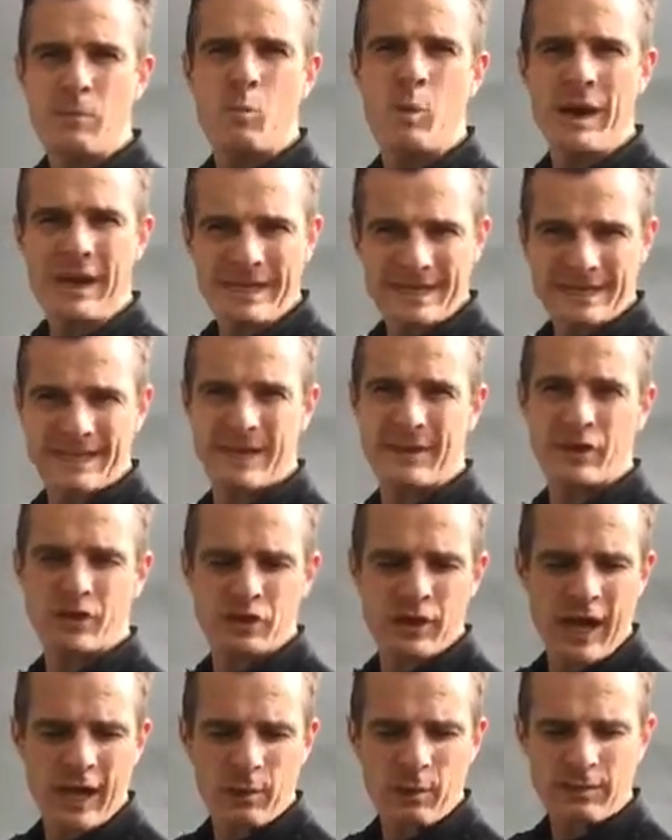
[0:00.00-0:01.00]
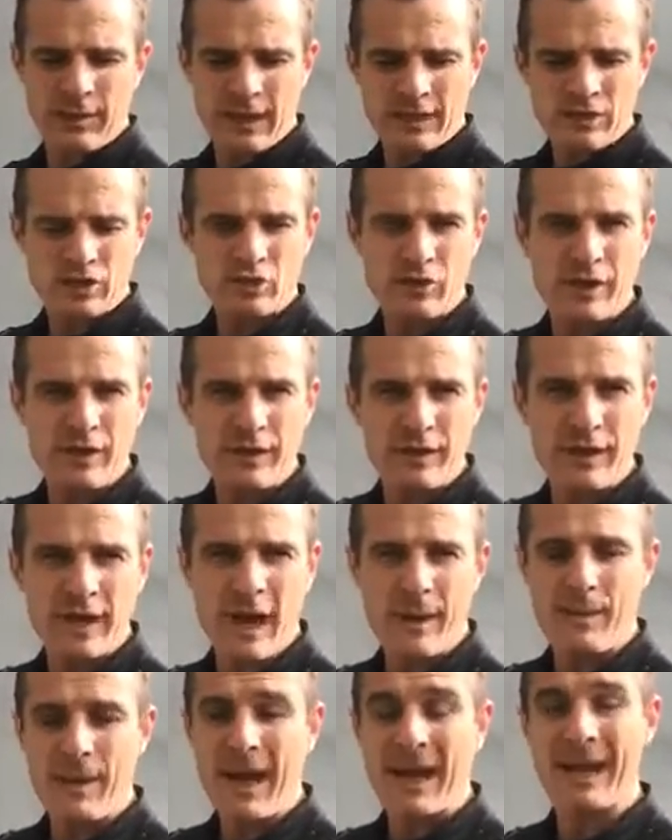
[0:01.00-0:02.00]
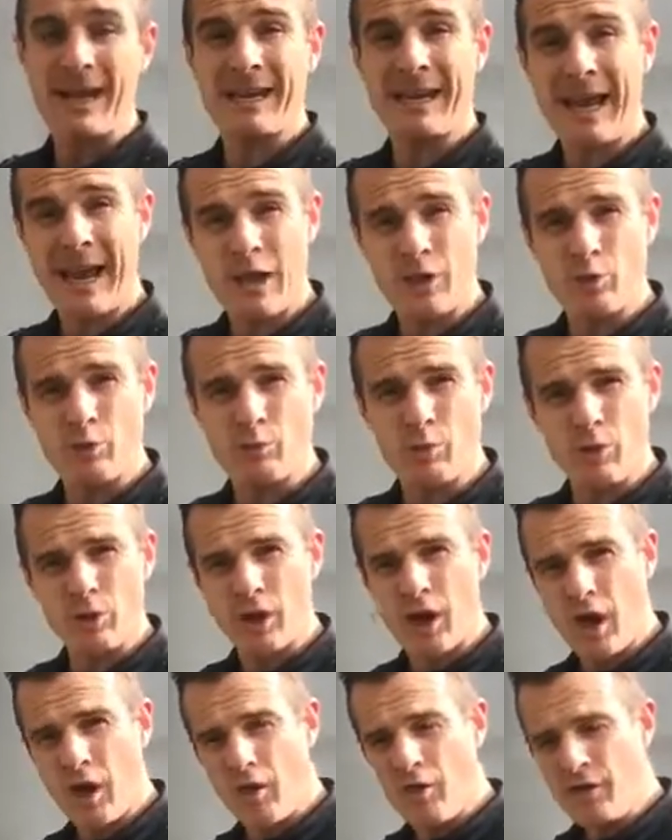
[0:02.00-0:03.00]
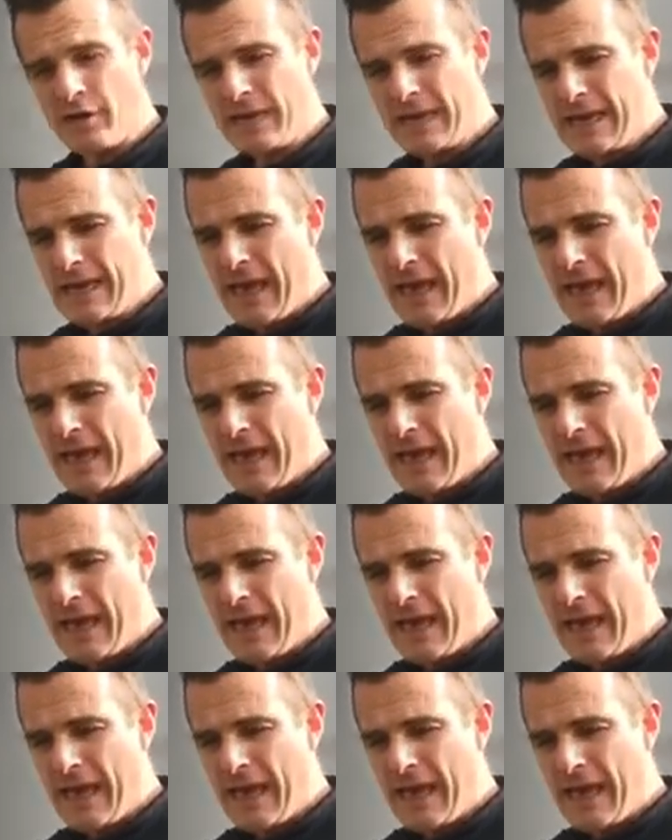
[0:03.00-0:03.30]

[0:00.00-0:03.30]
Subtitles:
weeks down the track, when that's strengthened up and it can handle more load,